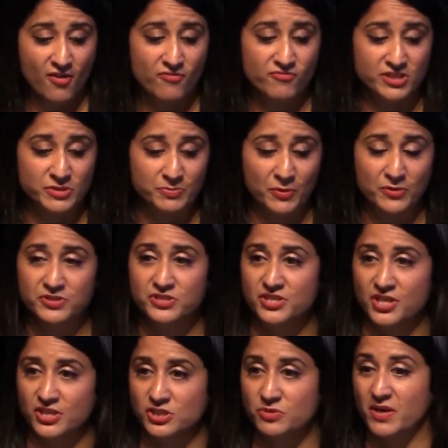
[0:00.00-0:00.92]
respond
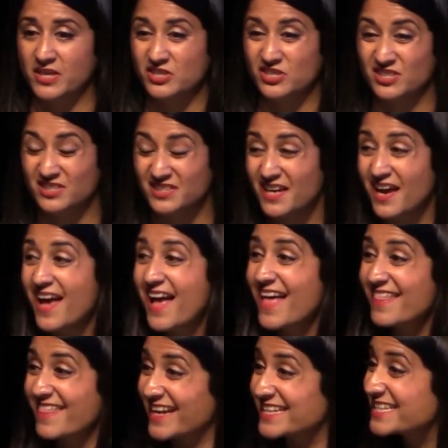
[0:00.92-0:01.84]
to those questions.
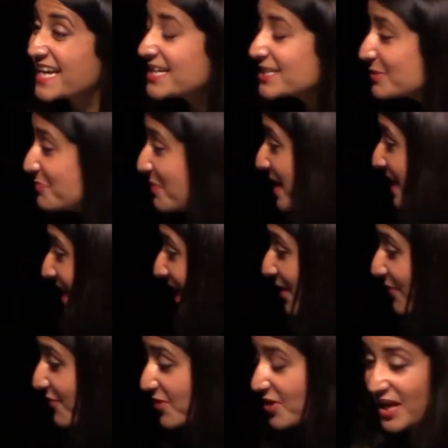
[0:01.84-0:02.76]
That does mean
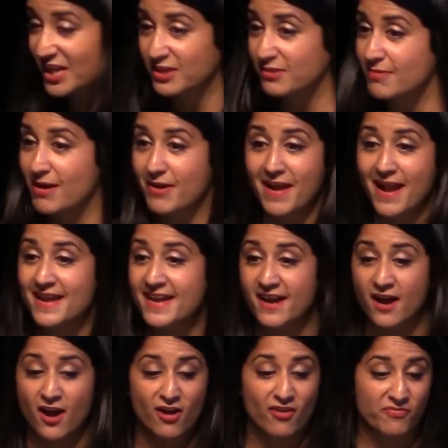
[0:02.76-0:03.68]
that if you get thrown any
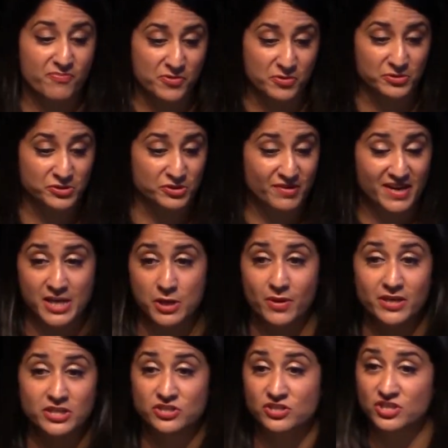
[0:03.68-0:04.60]
curveballs or any
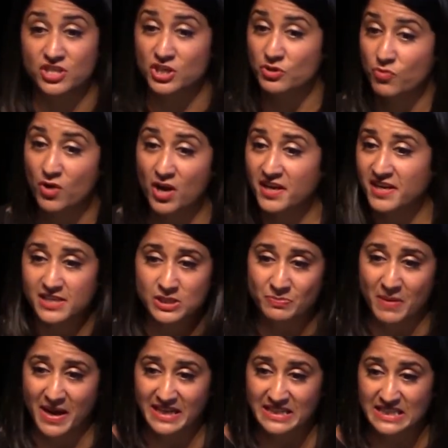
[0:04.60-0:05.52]
questions that you weren't
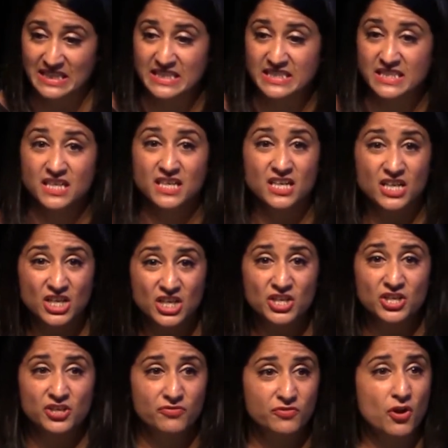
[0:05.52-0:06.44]
expected,
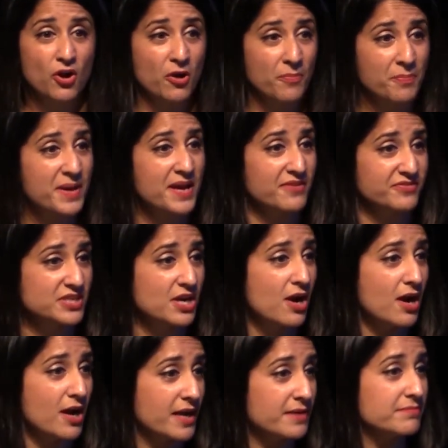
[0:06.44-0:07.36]
you've got a bit of
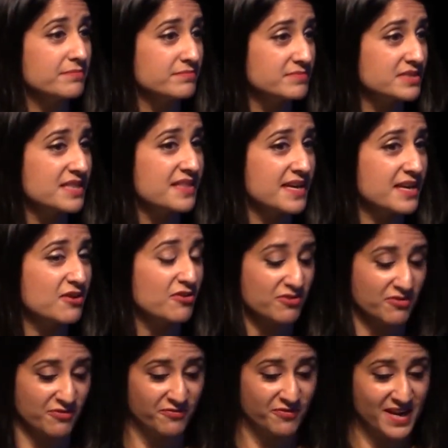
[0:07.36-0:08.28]
time to think
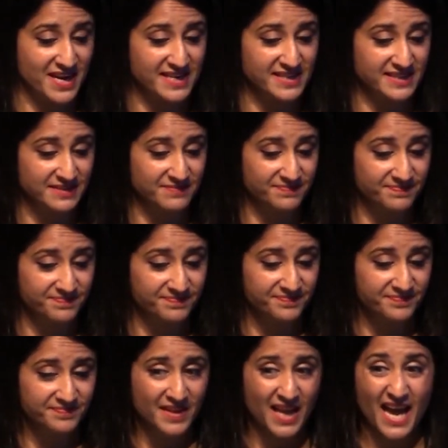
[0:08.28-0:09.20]
on your feet.
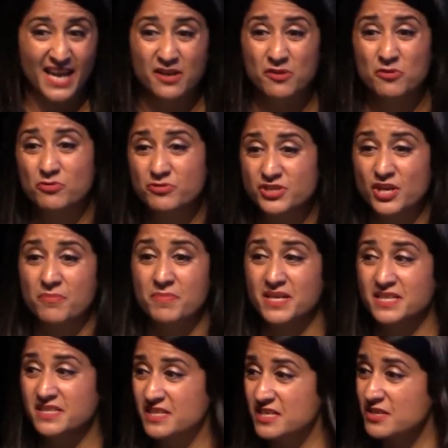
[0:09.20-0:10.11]
And it also
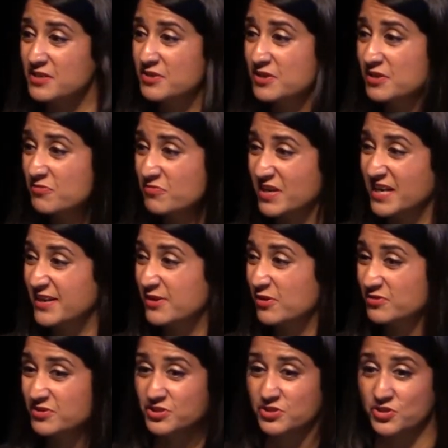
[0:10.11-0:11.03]
means that you can really
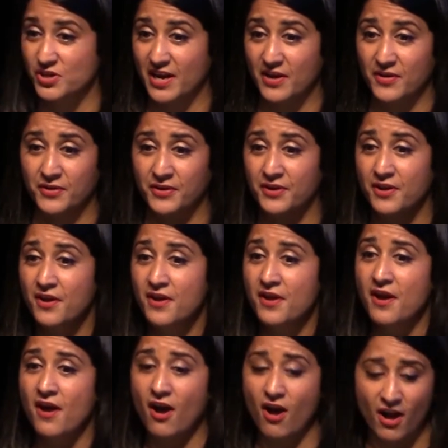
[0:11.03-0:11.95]
concentrate on
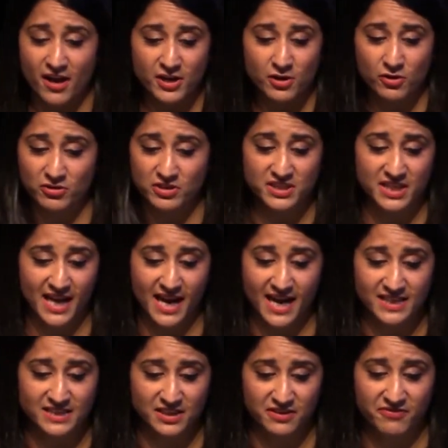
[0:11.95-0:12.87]
eye
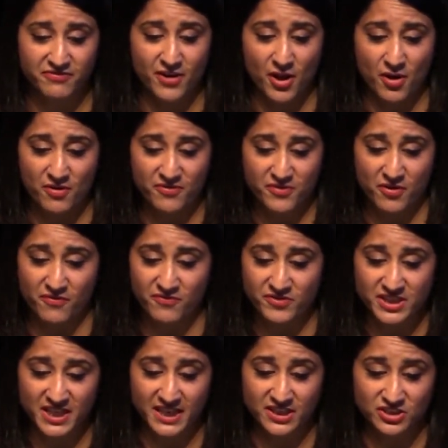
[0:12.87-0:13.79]
contact and flow of
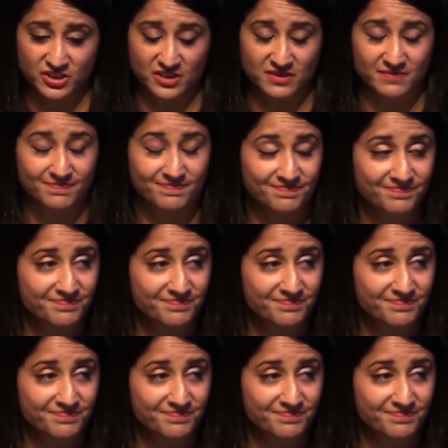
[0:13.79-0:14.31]
conversation.